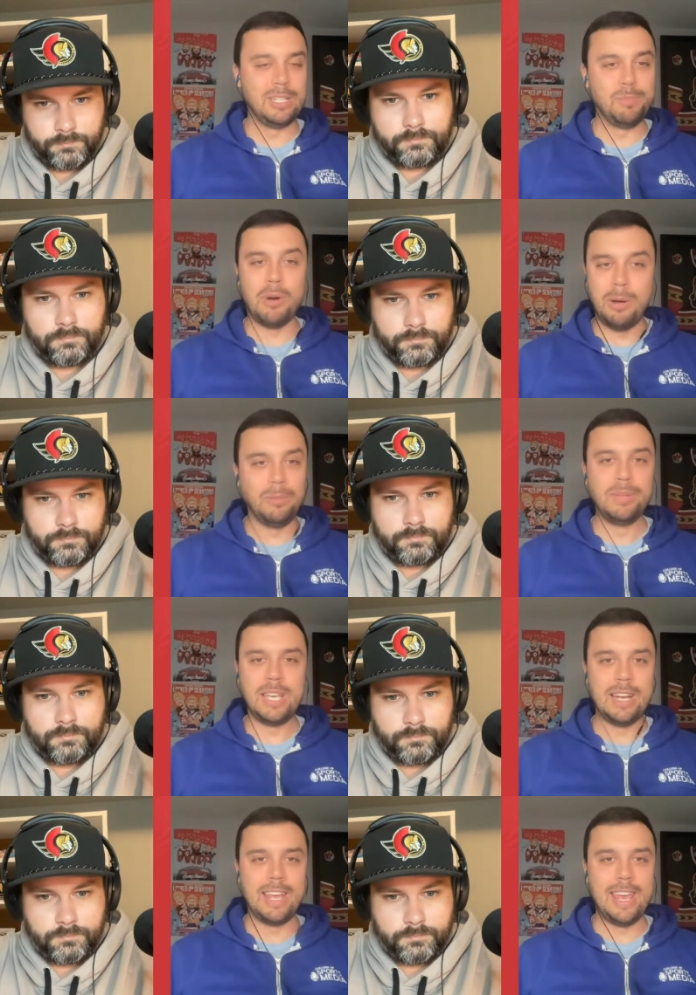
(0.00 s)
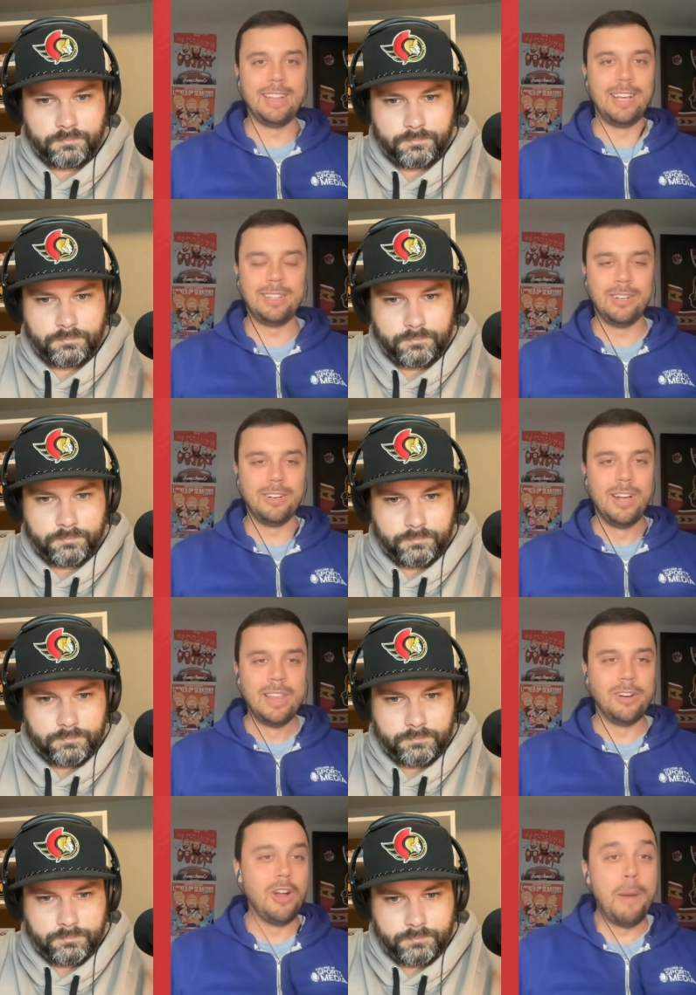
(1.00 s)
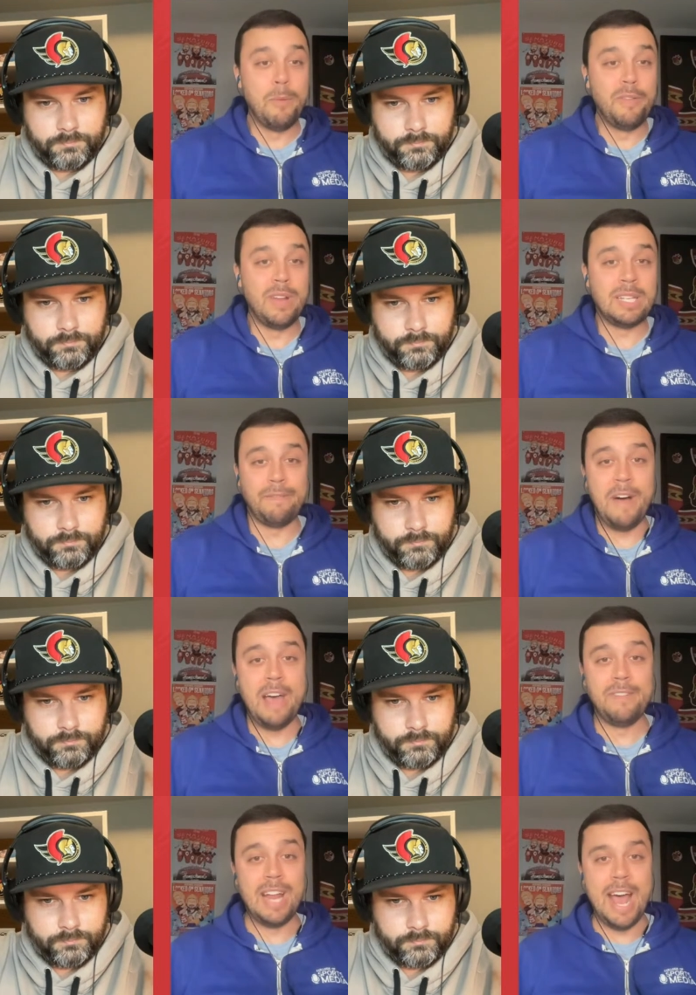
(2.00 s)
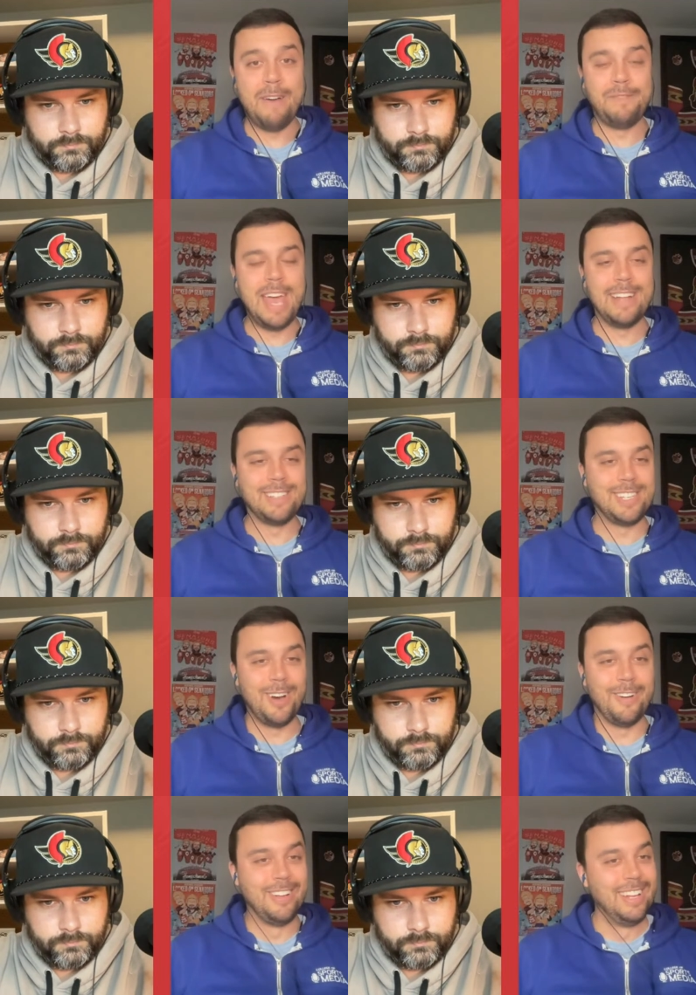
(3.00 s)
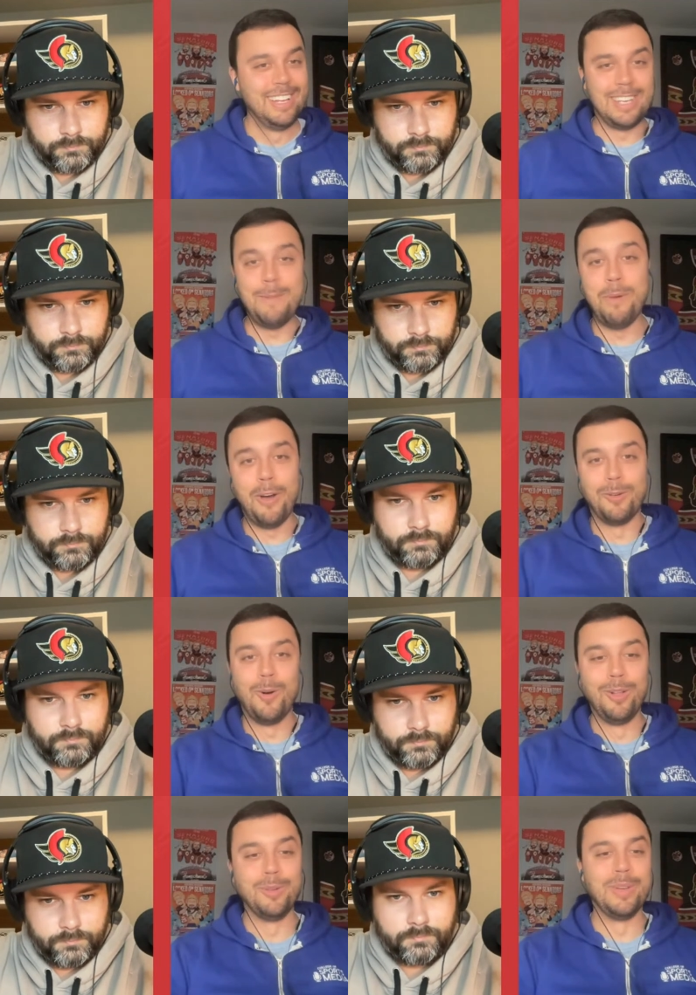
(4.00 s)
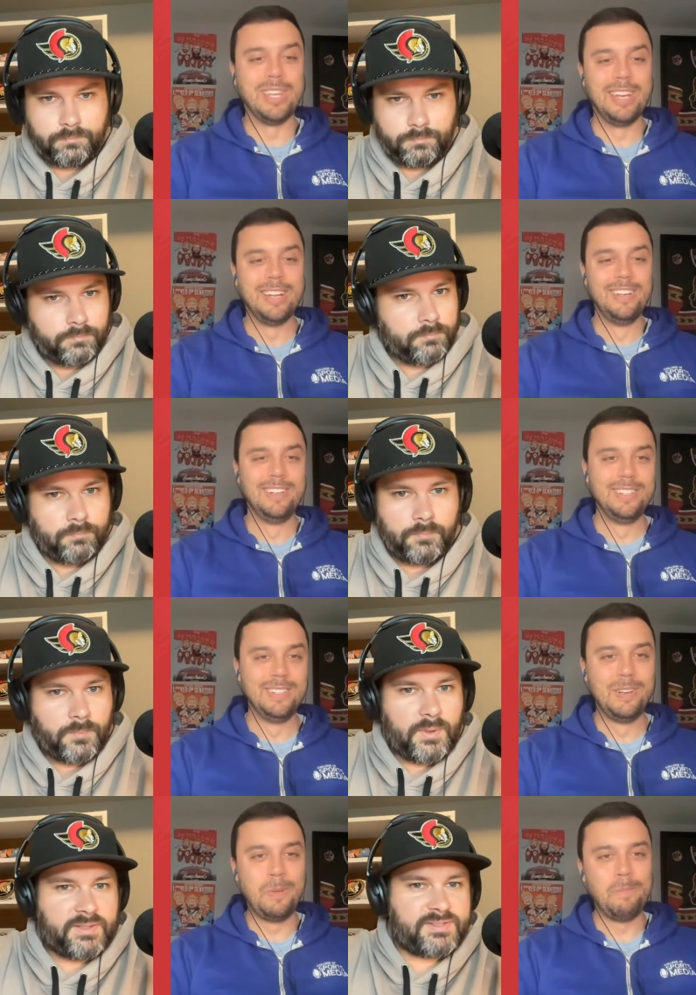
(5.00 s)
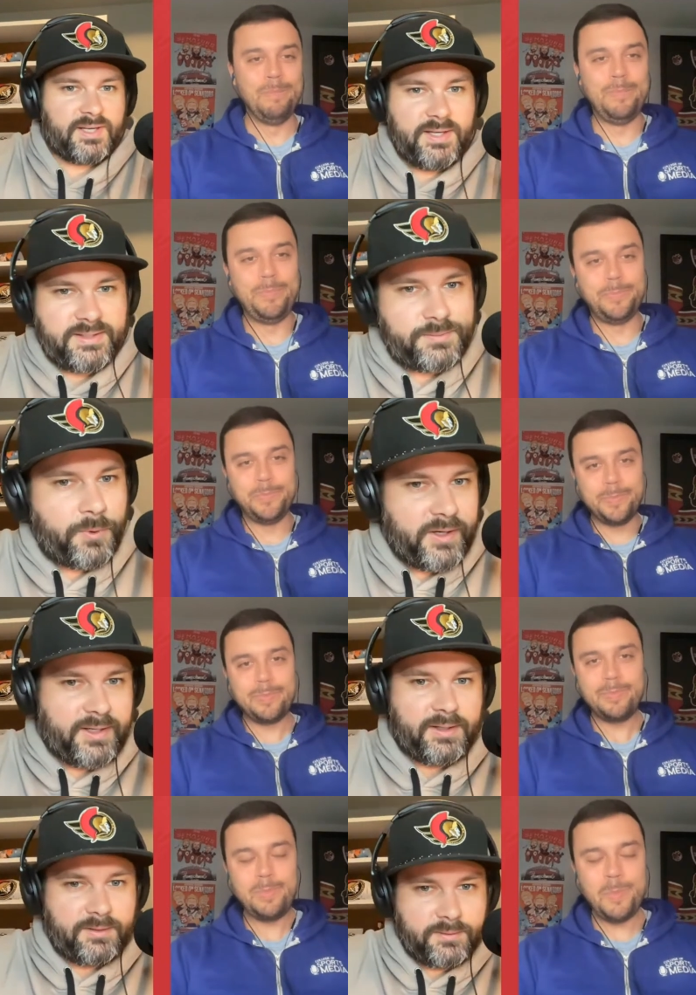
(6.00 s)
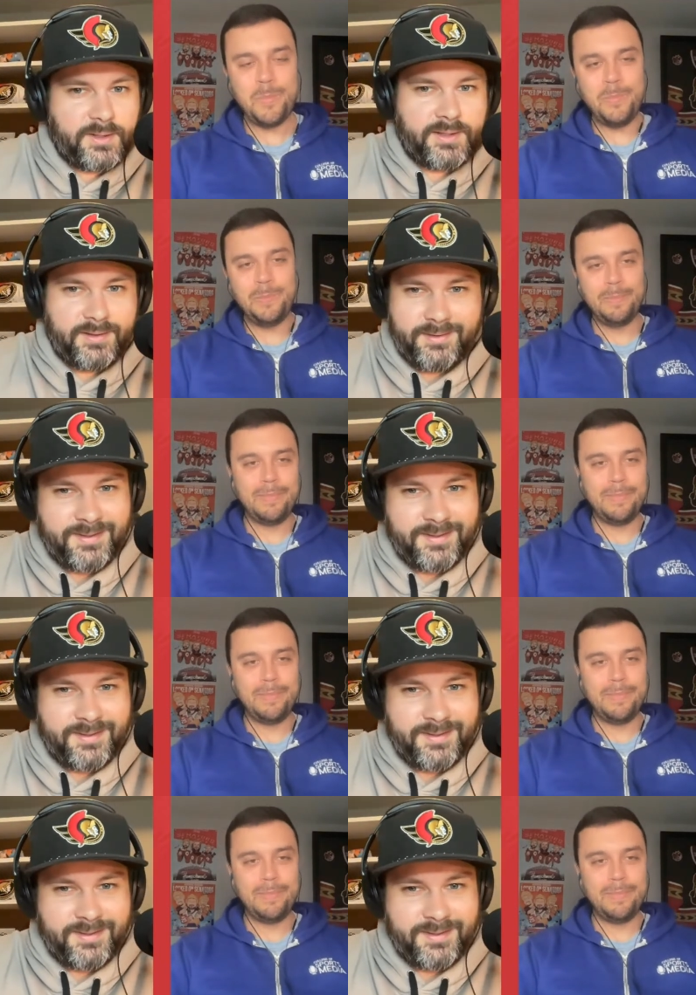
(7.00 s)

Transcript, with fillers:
Speaker 1: it's probably going to hit. Like they're they're not moving it to five and a half yet, so keep on rolling with it.
Speaker 2: It's it's pretty. It,